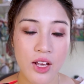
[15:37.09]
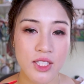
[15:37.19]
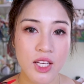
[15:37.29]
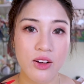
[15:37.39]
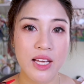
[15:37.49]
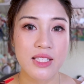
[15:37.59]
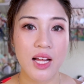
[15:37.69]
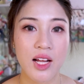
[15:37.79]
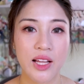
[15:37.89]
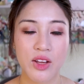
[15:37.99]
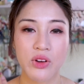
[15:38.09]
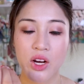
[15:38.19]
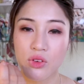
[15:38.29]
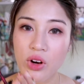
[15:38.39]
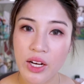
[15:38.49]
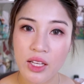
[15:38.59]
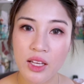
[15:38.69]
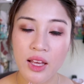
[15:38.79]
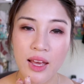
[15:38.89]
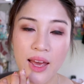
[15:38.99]
so it's not like very
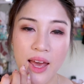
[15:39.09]
runny,